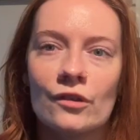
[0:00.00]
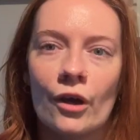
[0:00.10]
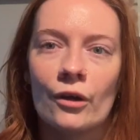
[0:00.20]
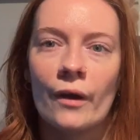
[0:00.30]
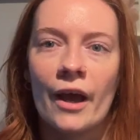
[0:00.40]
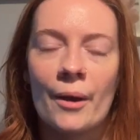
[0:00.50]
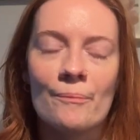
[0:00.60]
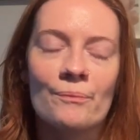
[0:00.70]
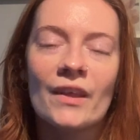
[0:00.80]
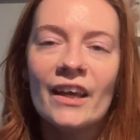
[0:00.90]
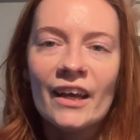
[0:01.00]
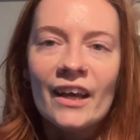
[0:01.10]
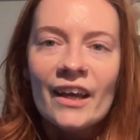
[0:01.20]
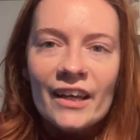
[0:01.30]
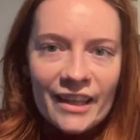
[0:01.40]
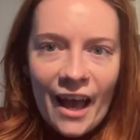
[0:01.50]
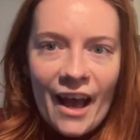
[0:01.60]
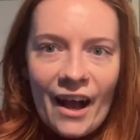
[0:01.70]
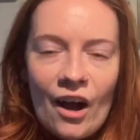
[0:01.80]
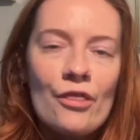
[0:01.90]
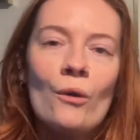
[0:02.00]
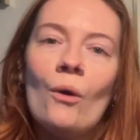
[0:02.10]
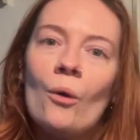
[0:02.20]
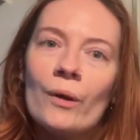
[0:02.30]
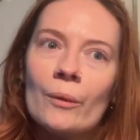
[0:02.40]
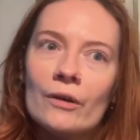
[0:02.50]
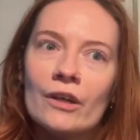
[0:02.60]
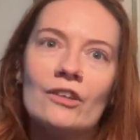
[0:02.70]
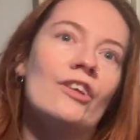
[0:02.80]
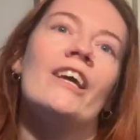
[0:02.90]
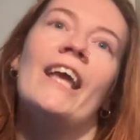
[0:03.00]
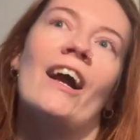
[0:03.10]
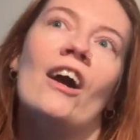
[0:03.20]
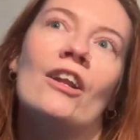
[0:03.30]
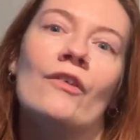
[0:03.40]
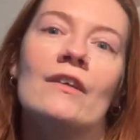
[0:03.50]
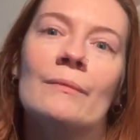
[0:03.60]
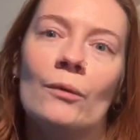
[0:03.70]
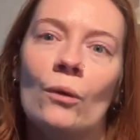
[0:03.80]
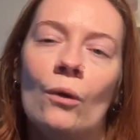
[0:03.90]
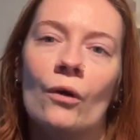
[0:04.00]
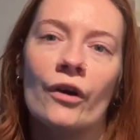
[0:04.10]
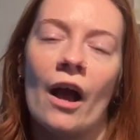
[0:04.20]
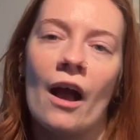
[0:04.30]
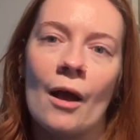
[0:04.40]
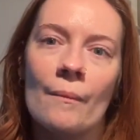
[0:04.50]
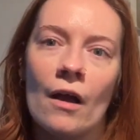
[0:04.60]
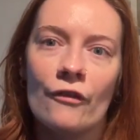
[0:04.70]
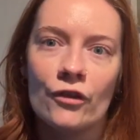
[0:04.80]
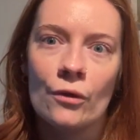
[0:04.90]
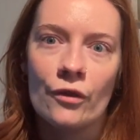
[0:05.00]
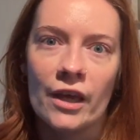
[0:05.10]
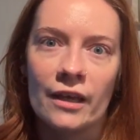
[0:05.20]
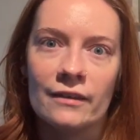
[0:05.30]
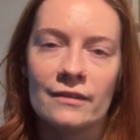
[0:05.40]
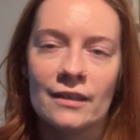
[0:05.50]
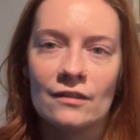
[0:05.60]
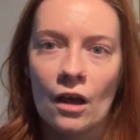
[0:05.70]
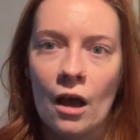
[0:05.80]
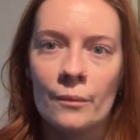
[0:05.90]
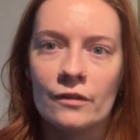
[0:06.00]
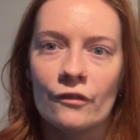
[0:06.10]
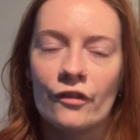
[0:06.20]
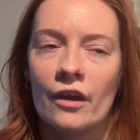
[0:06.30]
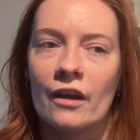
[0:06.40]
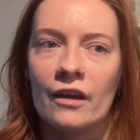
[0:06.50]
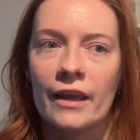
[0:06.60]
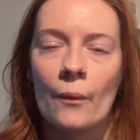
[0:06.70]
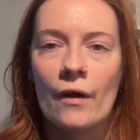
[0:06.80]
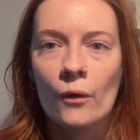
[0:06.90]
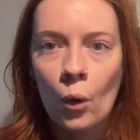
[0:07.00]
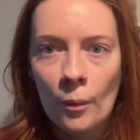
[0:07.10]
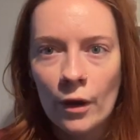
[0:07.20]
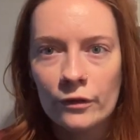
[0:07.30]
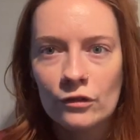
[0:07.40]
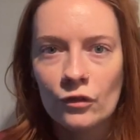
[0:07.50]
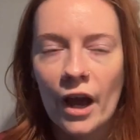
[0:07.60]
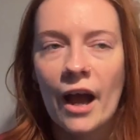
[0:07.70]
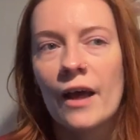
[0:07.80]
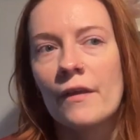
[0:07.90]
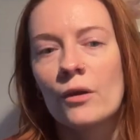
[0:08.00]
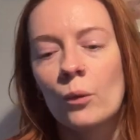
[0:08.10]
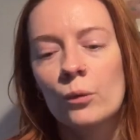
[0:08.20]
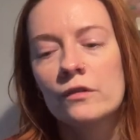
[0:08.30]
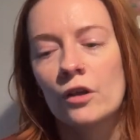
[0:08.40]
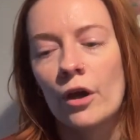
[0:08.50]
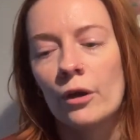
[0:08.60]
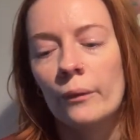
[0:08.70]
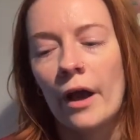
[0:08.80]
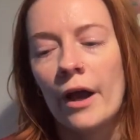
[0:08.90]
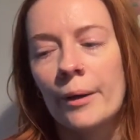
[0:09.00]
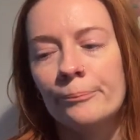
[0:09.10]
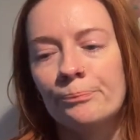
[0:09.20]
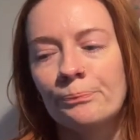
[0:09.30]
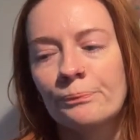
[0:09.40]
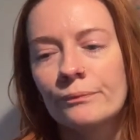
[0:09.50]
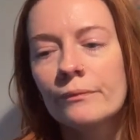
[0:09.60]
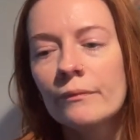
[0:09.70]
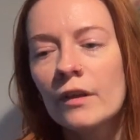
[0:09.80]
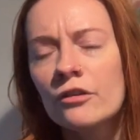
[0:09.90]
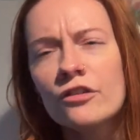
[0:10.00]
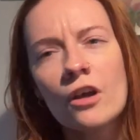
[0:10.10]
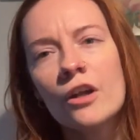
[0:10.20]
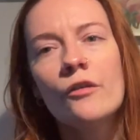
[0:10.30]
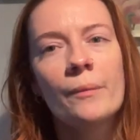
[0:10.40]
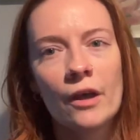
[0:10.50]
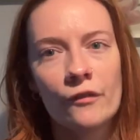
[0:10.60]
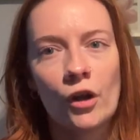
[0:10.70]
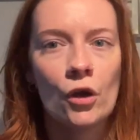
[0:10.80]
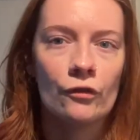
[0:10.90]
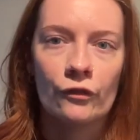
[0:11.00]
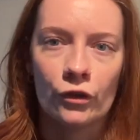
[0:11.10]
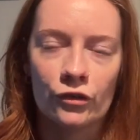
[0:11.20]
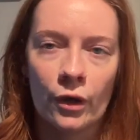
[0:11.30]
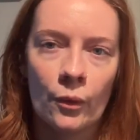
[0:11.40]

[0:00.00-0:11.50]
So um yeah, I thought we would, yeah, kind of explore um, a few things in terms of the, yeah, where the hormones are at, and then also um, just kind of a bit of an overview. So I